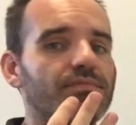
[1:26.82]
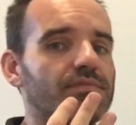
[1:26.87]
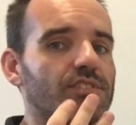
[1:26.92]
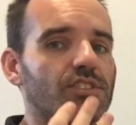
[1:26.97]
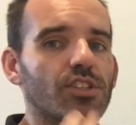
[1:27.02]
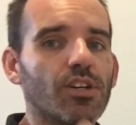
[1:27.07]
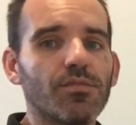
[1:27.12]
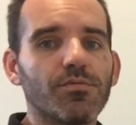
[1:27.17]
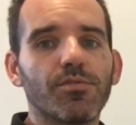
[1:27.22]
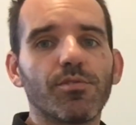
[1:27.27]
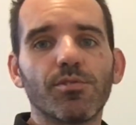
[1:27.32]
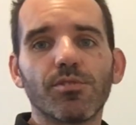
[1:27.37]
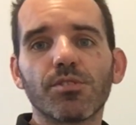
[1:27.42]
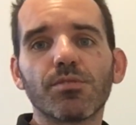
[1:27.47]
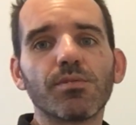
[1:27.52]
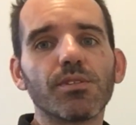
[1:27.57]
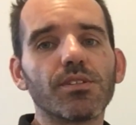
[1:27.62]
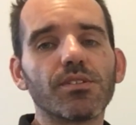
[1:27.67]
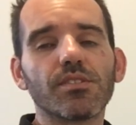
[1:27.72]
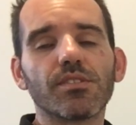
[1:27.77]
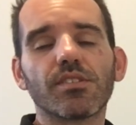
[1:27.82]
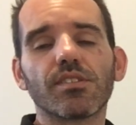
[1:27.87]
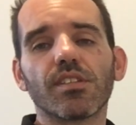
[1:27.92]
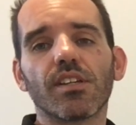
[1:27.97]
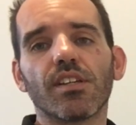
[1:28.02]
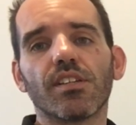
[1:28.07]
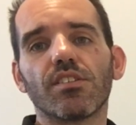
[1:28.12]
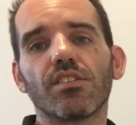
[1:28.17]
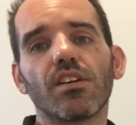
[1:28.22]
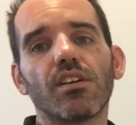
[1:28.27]
Top Force wheels
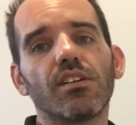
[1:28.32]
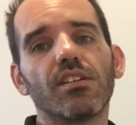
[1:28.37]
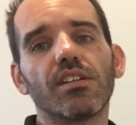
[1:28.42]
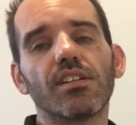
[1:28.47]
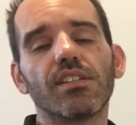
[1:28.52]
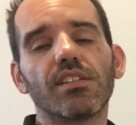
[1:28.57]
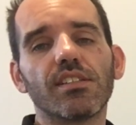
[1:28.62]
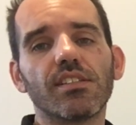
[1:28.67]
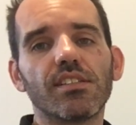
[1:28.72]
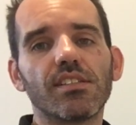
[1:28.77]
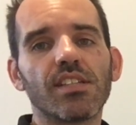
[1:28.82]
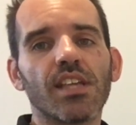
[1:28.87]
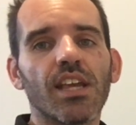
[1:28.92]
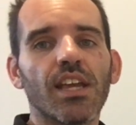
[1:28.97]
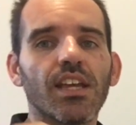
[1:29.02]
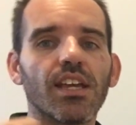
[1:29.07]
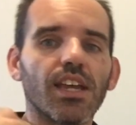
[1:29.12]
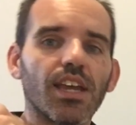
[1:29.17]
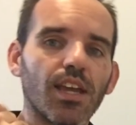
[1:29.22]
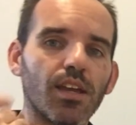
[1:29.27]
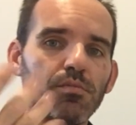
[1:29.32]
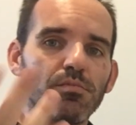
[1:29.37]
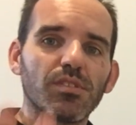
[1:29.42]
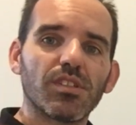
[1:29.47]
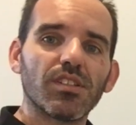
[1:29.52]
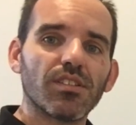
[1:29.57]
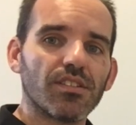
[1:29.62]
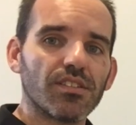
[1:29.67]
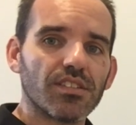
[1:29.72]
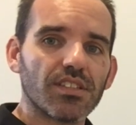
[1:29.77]
and tyres,
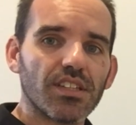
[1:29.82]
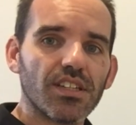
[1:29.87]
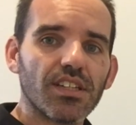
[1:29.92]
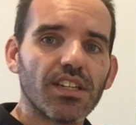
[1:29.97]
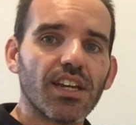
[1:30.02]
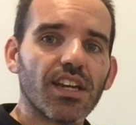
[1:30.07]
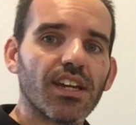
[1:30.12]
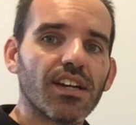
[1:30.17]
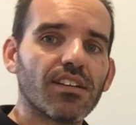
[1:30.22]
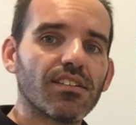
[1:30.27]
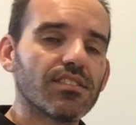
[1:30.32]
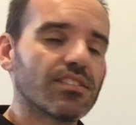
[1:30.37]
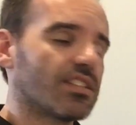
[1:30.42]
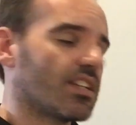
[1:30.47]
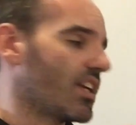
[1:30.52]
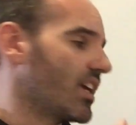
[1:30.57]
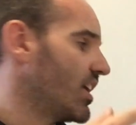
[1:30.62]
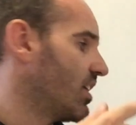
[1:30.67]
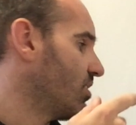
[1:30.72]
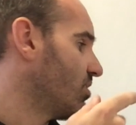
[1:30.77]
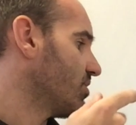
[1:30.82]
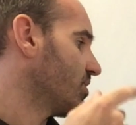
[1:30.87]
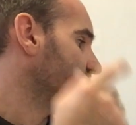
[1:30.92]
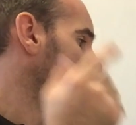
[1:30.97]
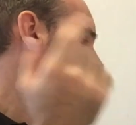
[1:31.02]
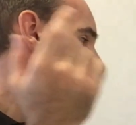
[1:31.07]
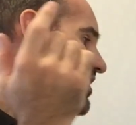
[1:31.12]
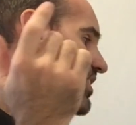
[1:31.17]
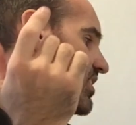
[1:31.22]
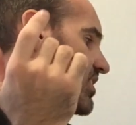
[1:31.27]
MCI decals, and
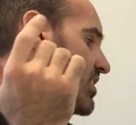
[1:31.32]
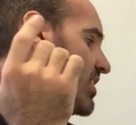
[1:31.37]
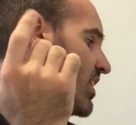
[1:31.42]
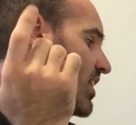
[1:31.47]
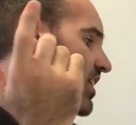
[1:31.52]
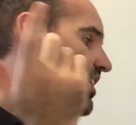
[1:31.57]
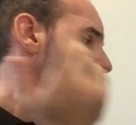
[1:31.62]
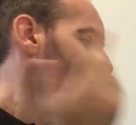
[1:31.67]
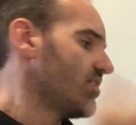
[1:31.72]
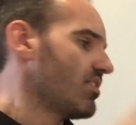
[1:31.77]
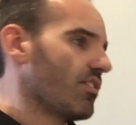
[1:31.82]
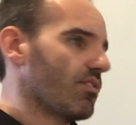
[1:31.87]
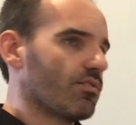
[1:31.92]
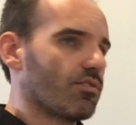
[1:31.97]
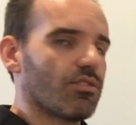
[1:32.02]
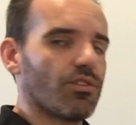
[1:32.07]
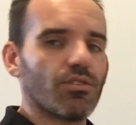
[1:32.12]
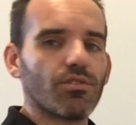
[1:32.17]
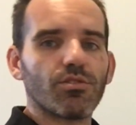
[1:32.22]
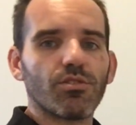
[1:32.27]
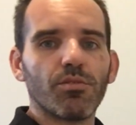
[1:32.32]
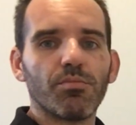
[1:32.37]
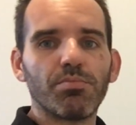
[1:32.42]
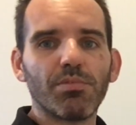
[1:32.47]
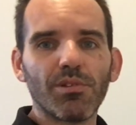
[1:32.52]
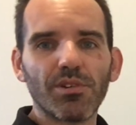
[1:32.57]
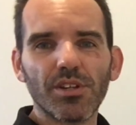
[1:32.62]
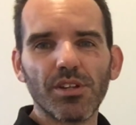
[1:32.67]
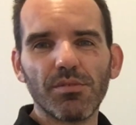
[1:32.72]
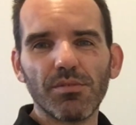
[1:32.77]
obviously Terra Conqueror
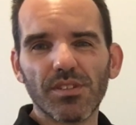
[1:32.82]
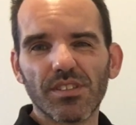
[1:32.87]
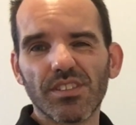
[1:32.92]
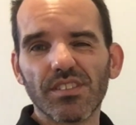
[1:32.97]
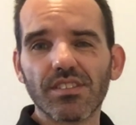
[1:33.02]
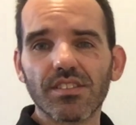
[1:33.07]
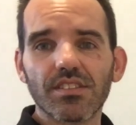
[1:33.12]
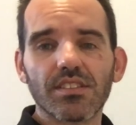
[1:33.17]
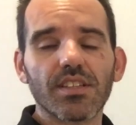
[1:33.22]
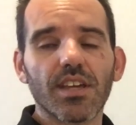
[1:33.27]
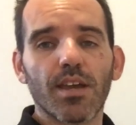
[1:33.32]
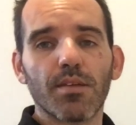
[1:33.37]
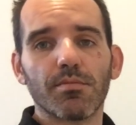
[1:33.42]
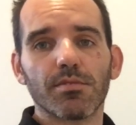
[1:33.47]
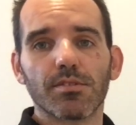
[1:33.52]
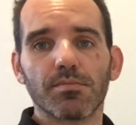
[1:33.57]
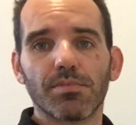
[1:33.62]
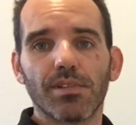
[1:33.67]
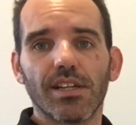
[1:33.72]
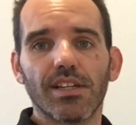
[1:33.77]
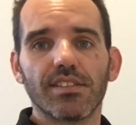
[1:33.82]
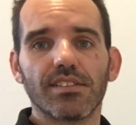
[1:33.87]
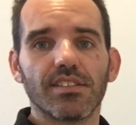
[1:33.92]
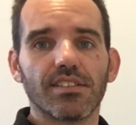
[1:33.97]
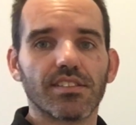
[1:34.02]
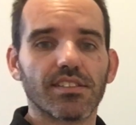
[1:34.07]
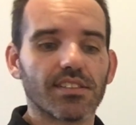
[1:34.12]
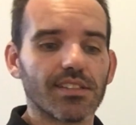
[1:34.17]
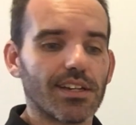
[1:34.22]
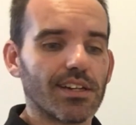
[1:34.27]
body, which is the same as a Blazing
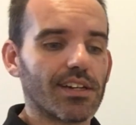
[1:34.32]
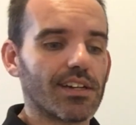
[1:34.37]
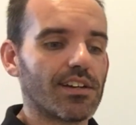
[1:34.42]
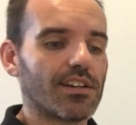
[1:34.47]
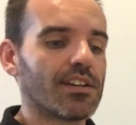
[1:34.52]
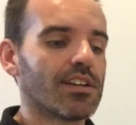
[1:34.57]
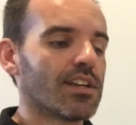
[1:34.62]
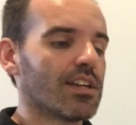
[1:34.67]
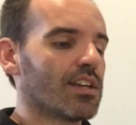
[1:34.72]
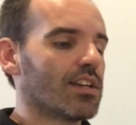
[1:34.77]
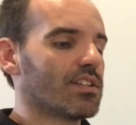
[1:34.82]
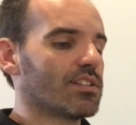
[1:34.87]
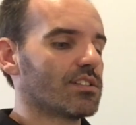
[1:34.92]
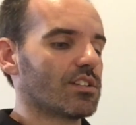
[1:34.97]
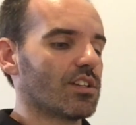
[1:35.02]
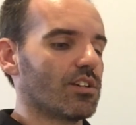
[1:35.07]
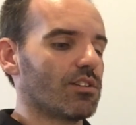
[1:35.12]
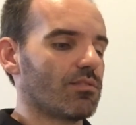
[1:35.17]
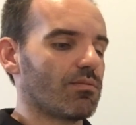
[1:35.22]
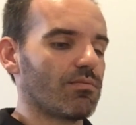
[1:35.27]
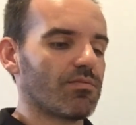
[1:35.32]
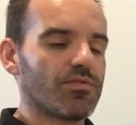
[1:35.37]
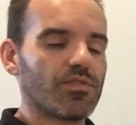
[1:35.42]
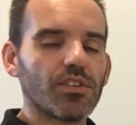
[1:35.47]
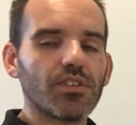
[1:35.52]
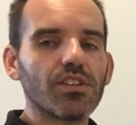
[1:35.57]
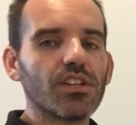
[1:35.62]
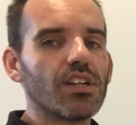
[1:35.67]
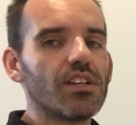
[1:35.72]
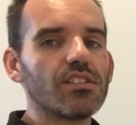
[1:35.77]
Star. So
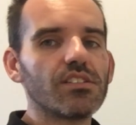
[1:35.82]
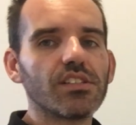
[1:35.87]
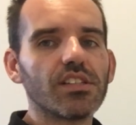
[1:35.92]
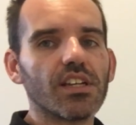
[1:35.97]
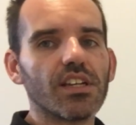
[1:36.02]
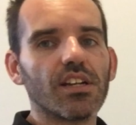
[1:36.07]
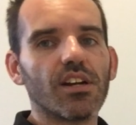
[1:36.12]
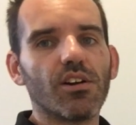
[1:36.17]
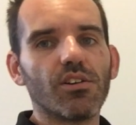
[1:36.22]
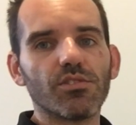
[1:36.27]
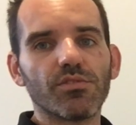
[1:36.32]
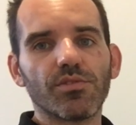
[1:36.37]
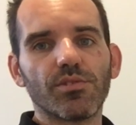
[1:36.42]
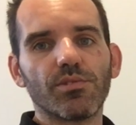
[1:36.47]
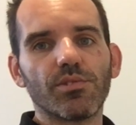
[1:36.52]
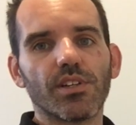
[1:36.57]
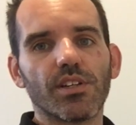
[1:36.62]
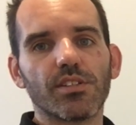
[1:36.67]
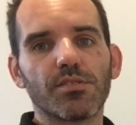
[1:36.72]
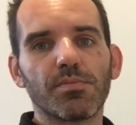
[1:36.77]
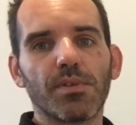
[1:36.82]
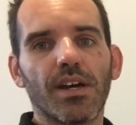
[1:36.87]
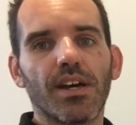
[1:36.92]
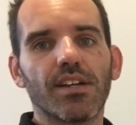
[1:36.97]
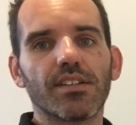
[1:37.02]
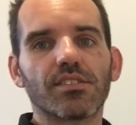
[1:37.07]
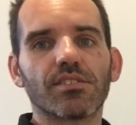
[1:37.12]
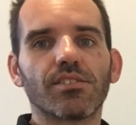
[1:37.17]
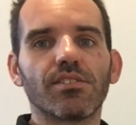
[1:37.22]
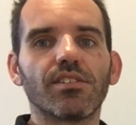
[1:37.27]
very easy to get hold of all those
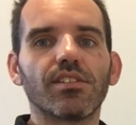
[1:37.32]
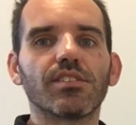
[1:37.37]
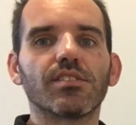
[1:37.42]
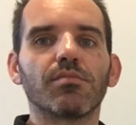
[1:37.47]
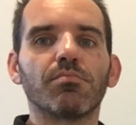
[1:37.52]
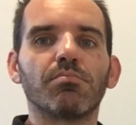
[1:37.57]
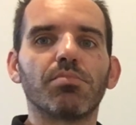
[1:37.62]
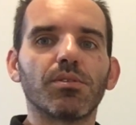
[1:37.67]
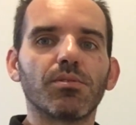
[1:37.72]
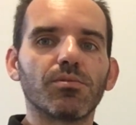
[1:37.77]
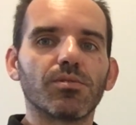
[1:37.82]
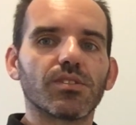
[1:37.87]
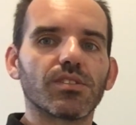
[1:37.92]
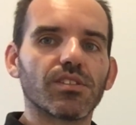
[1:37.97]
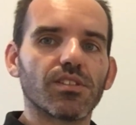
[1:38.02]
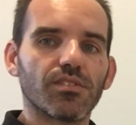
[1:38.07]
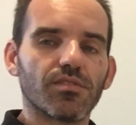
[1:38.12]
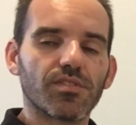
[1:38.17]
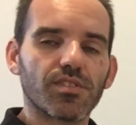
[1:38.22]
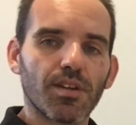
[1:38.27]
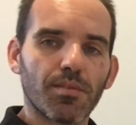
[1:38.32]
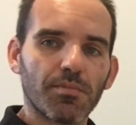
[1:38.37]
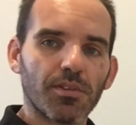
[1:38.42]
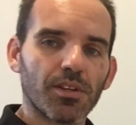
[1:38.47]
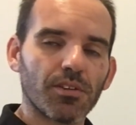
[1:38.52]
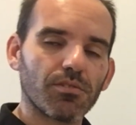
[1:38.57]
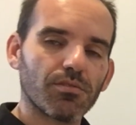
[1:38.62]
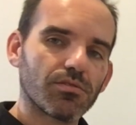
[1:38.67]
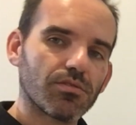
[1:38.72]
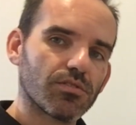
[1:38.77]
parts, guys, and build yourself
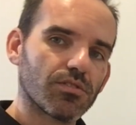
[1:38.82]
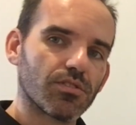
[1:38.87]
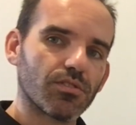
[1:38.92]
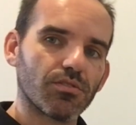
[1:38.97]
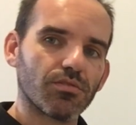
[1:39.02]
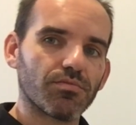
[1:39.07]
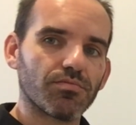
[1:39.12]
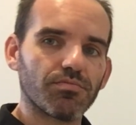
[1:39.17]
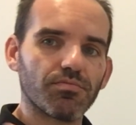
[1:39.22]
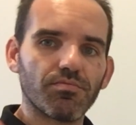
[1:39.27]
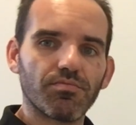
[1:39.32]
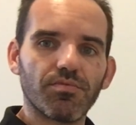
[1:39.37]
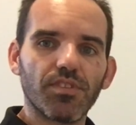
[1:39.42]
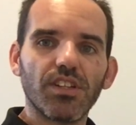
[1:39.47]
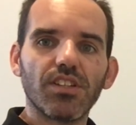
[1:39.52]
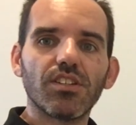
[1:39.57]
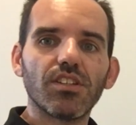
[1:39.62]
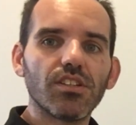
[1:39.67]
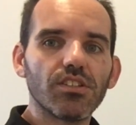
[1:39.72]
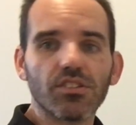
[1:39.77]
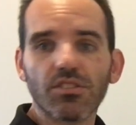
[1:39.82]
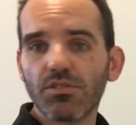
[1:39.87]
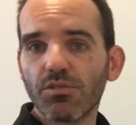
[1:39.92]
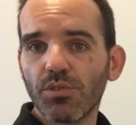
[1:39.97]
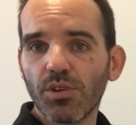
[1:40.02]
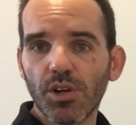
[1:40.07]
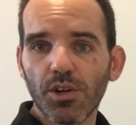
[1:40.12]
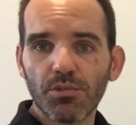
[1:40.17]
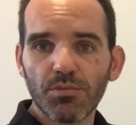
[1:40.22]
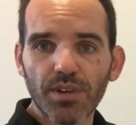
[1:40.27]
something sort of vintage and
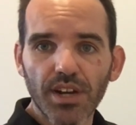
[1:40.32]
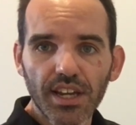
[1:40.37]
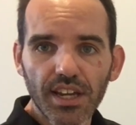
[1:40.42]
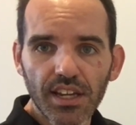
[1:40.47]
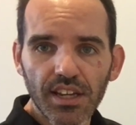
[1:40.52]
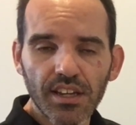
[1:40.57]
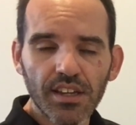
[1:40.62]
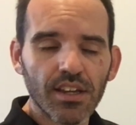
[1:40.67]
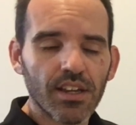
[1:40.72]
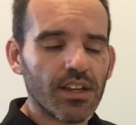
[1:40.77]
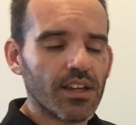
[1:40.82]
quite rare.